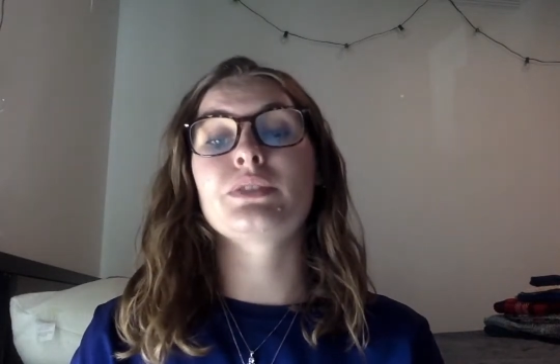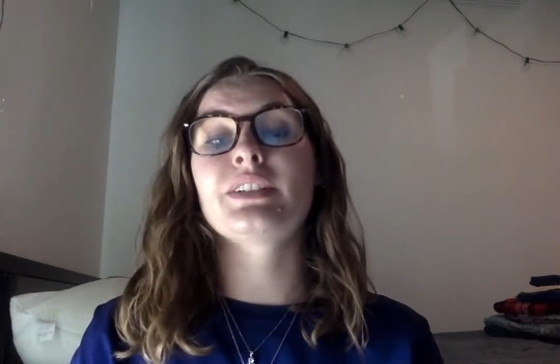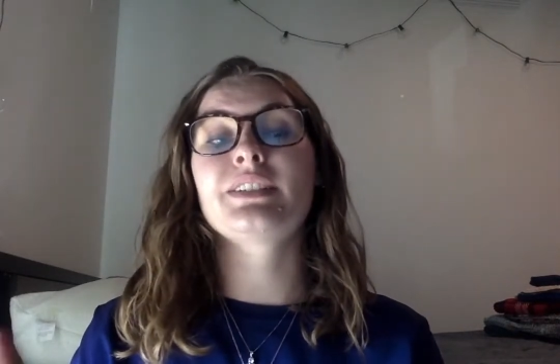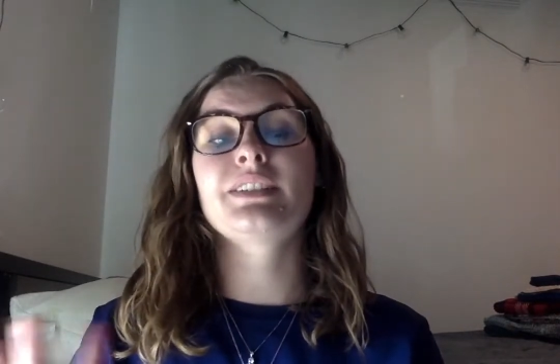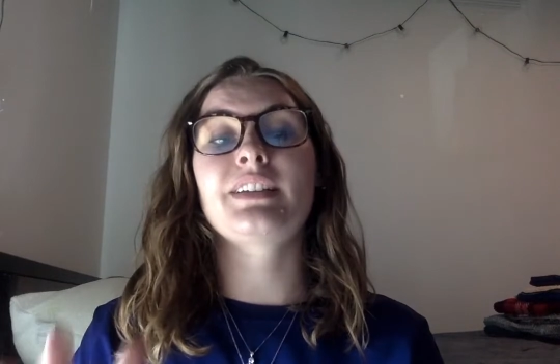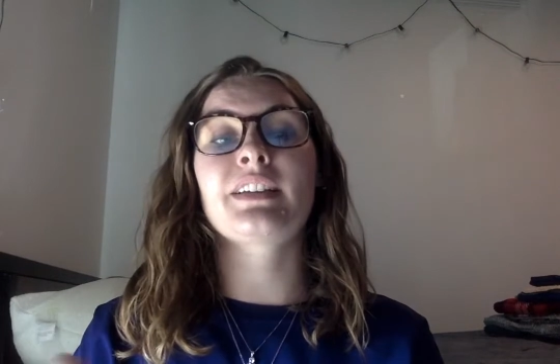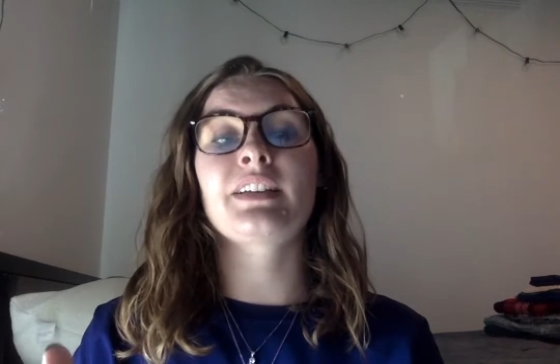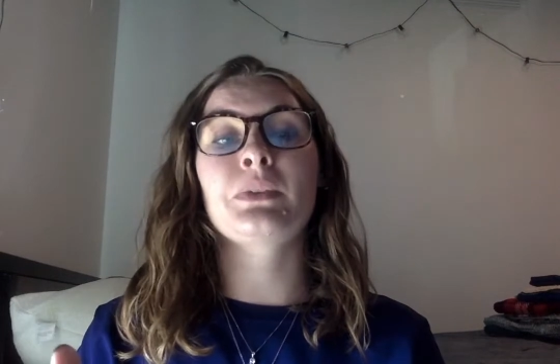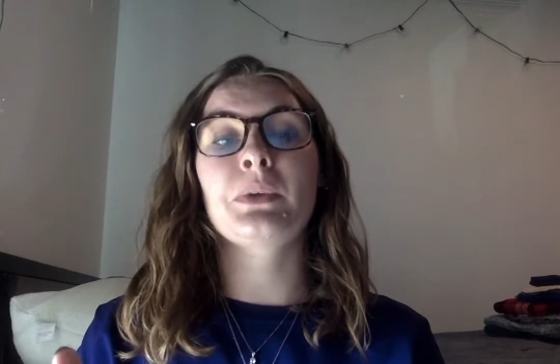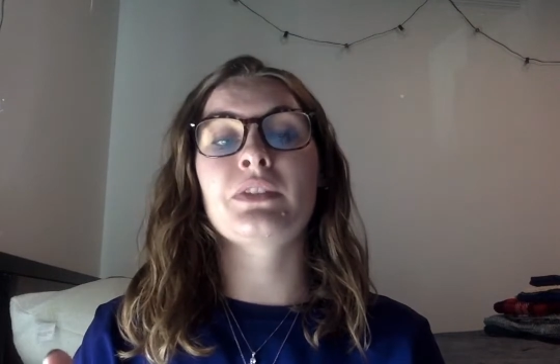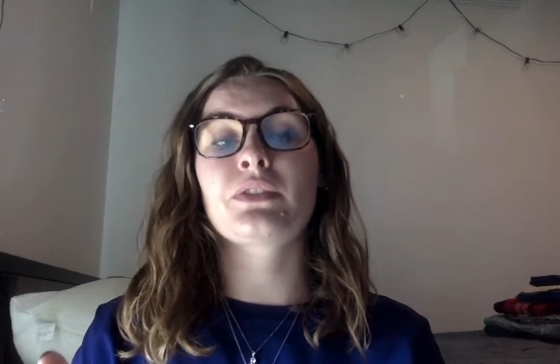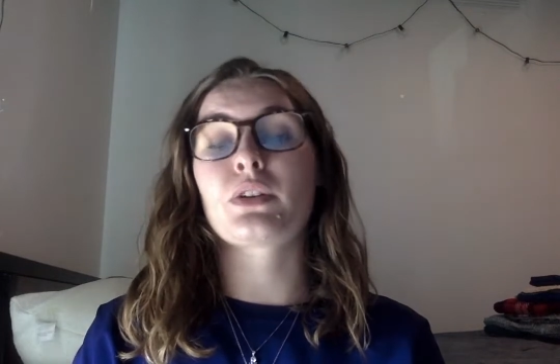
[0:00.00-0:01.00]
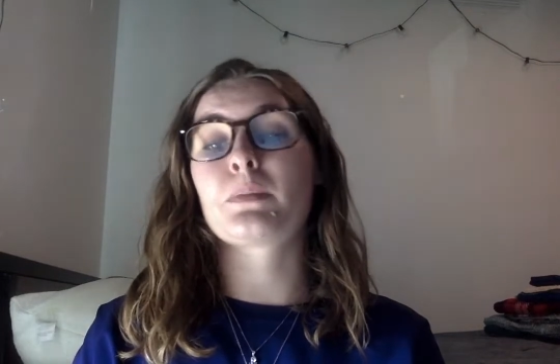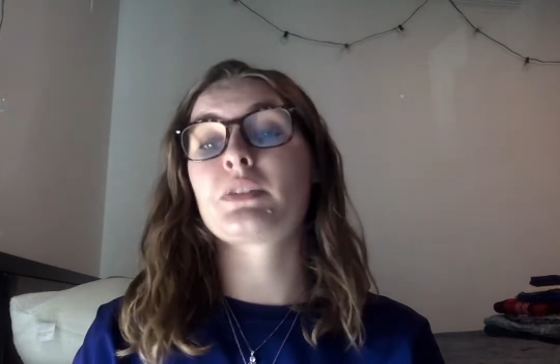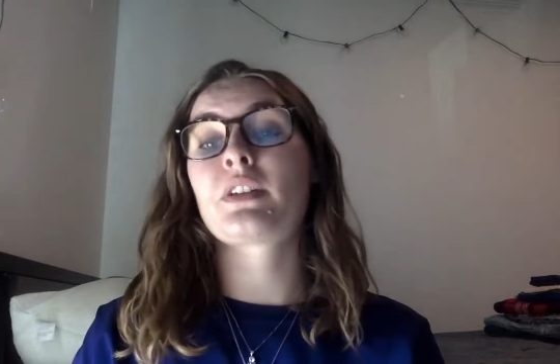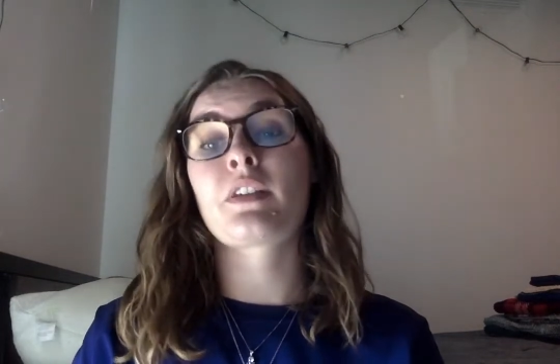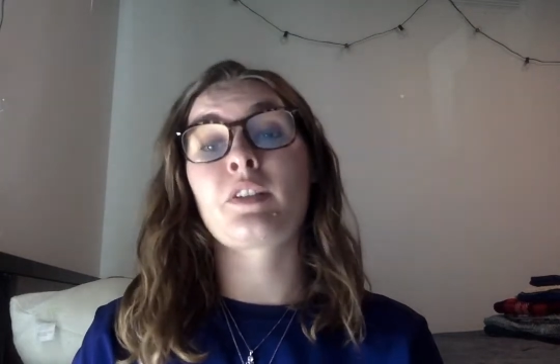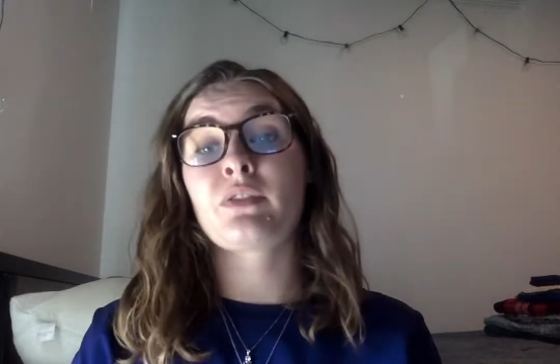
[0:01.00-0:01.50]
and sticky sweet syrup to
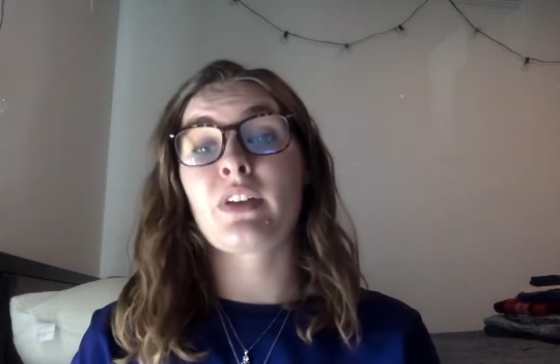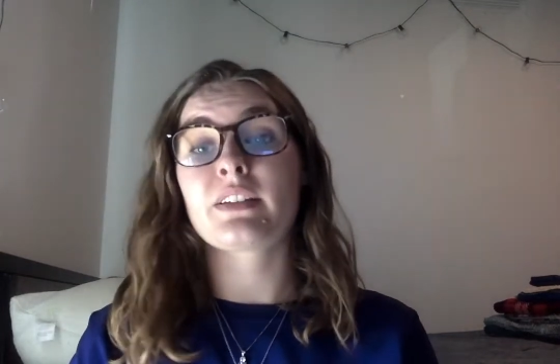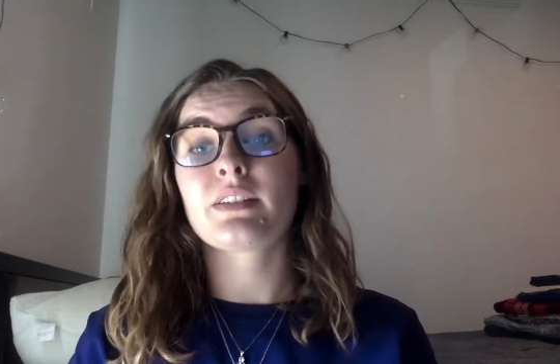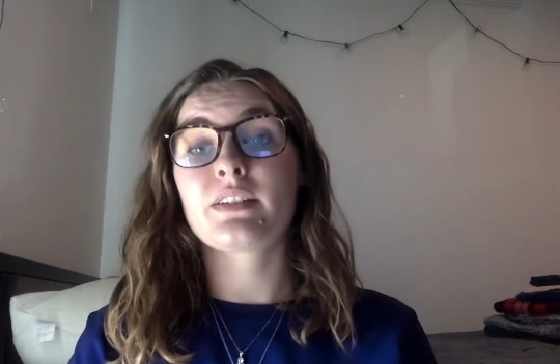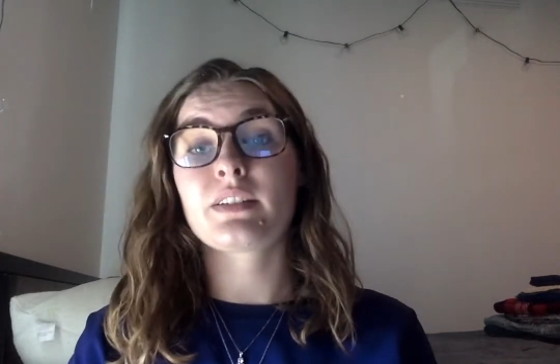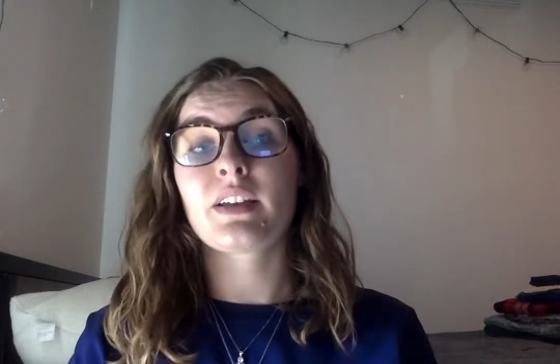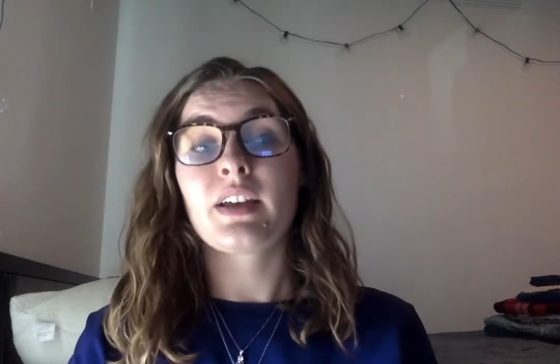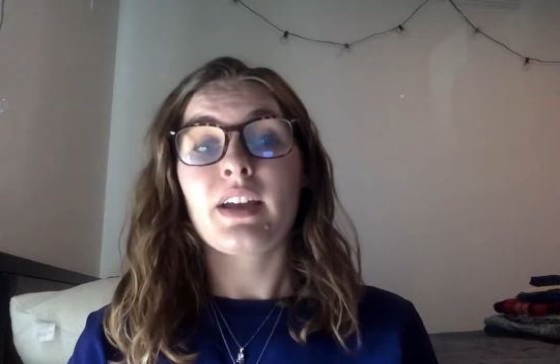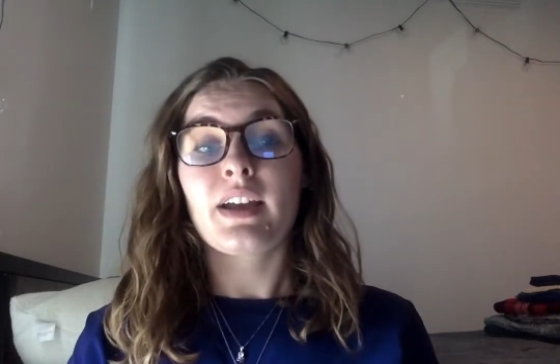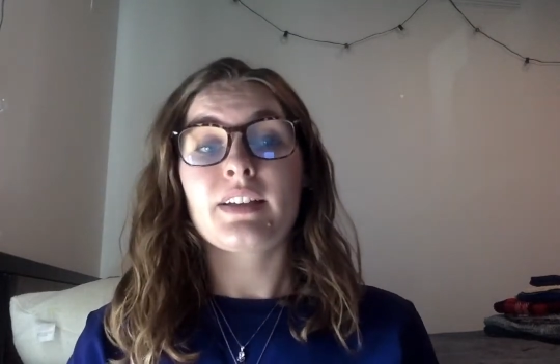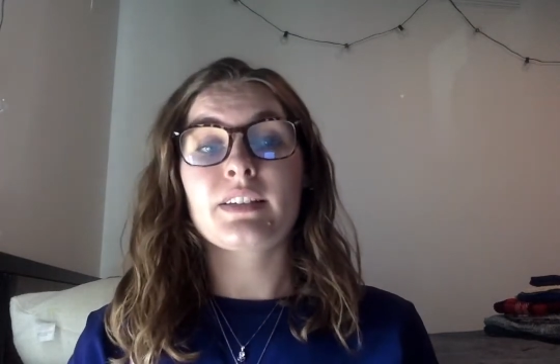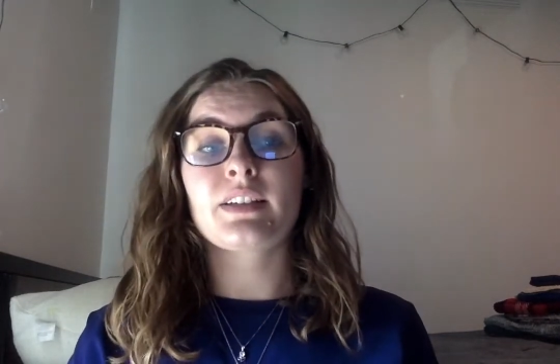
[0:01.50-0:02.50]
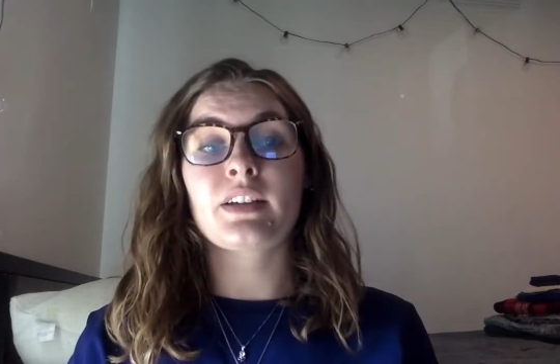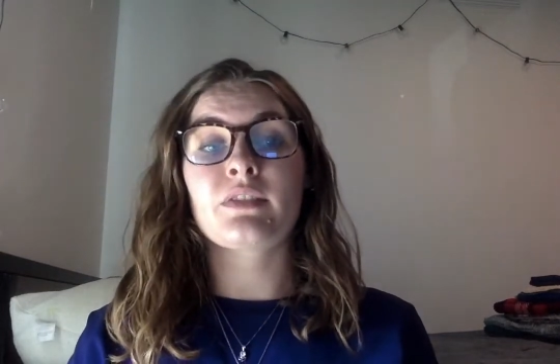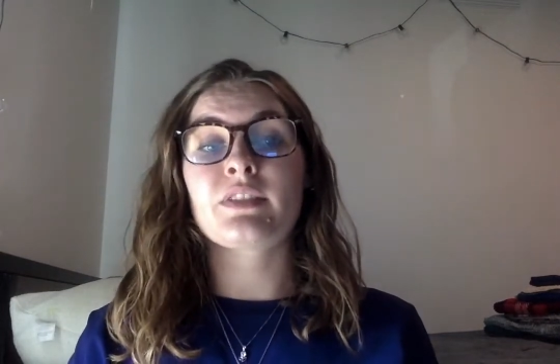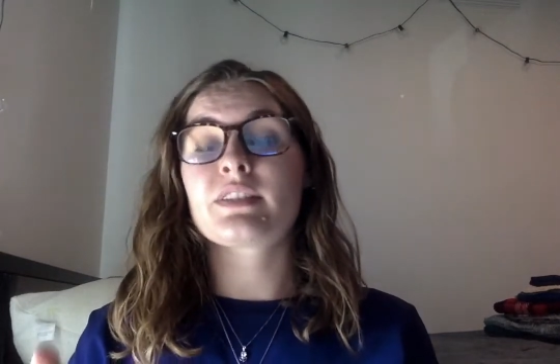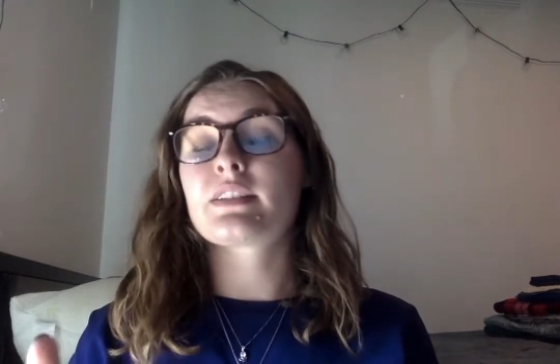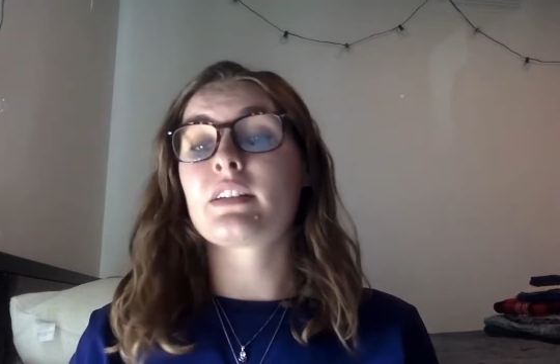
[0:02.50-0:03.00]
the defense, instead of
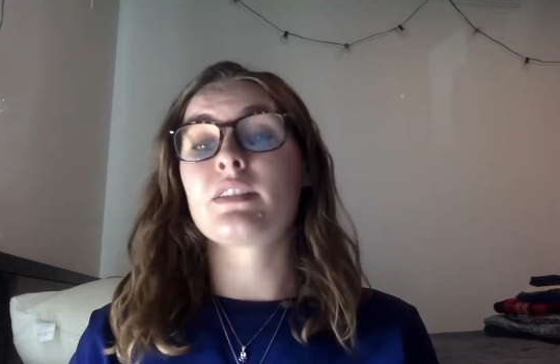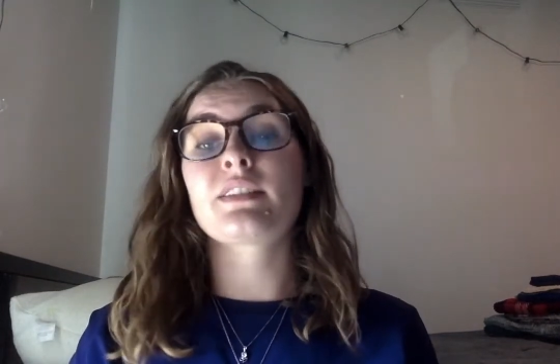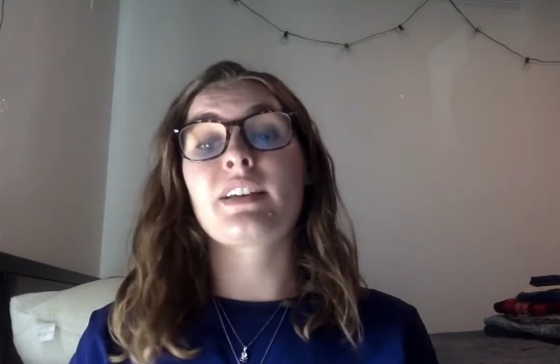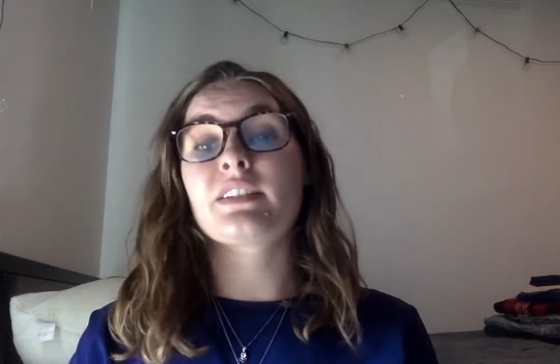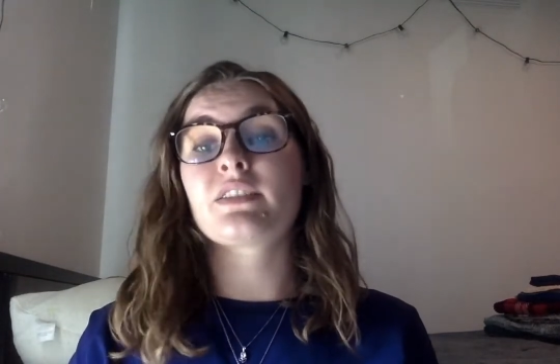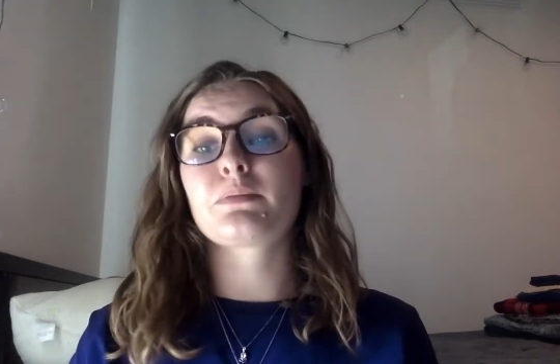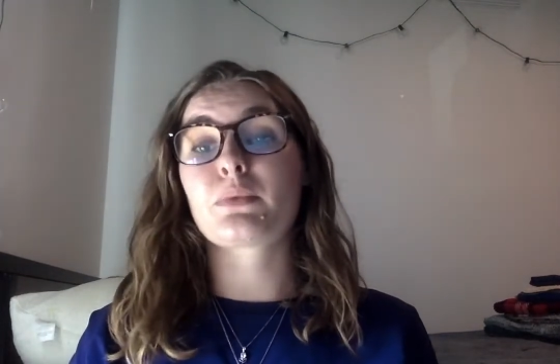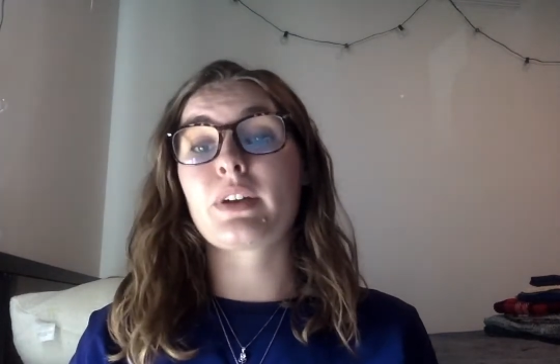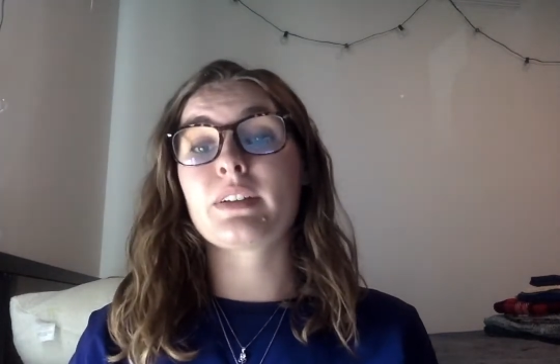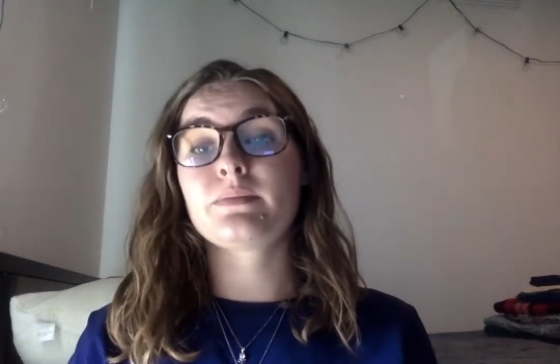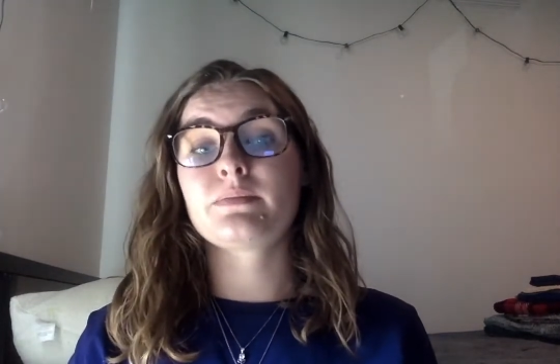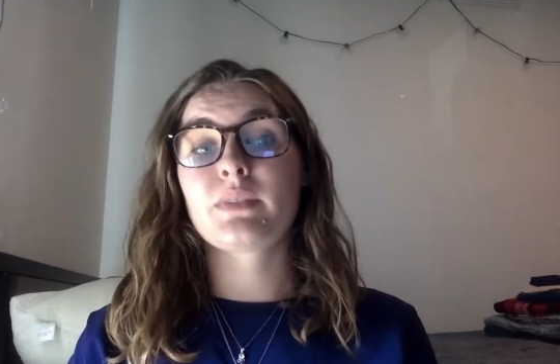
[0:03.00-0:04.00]
a stale slice of bread.